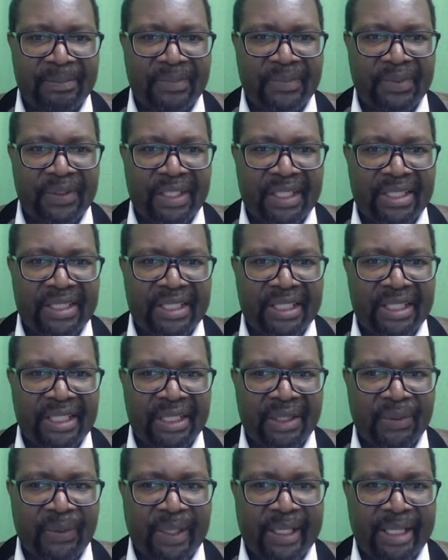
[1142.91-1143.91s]
these
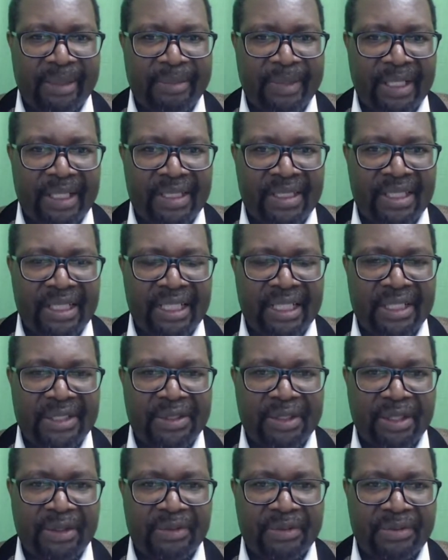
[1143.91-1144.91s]
requirements
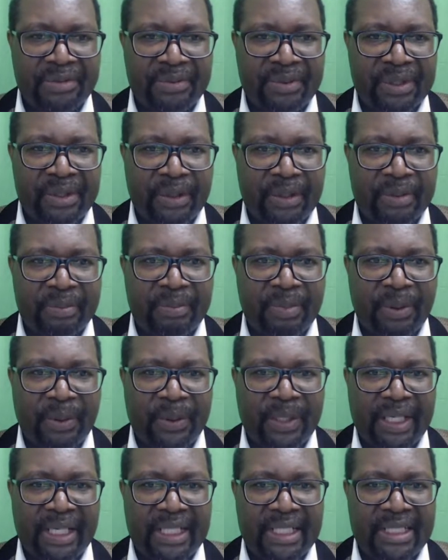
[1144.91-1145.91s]
and your
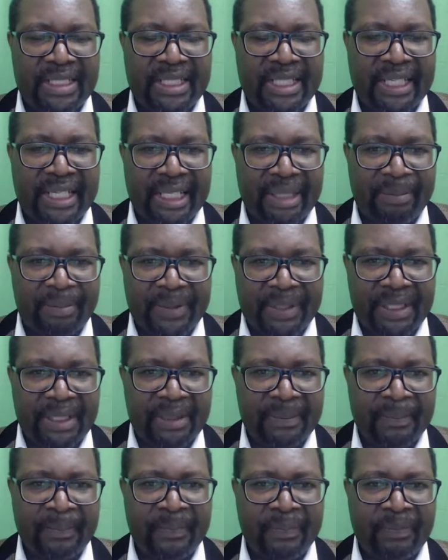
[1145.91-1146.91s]
employer is
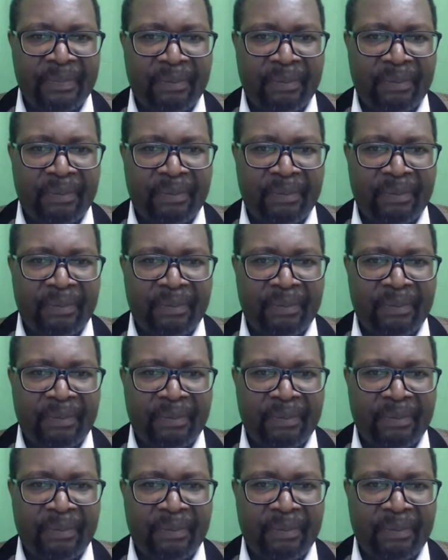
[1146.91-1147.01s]
happy